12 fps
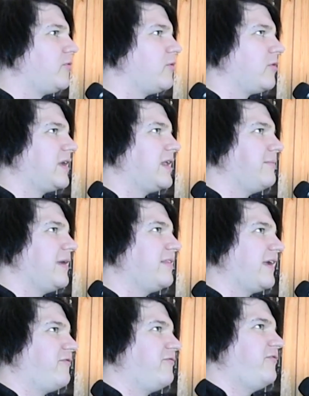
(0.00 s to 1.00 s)
Out Boy were getting
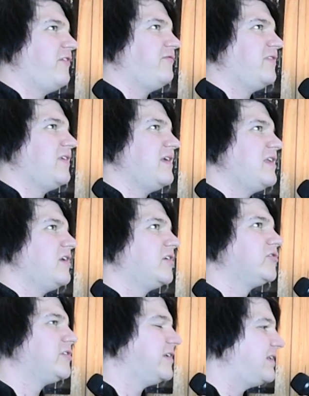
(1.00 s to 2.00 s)
paid like
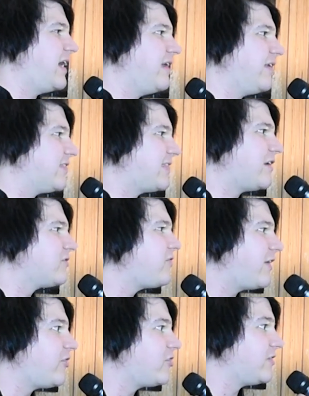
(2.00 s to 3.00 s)
$1,500 a day, like
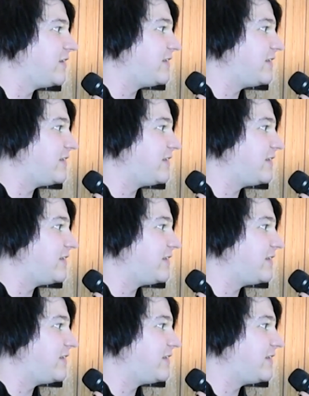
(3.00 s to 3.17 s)
$1,500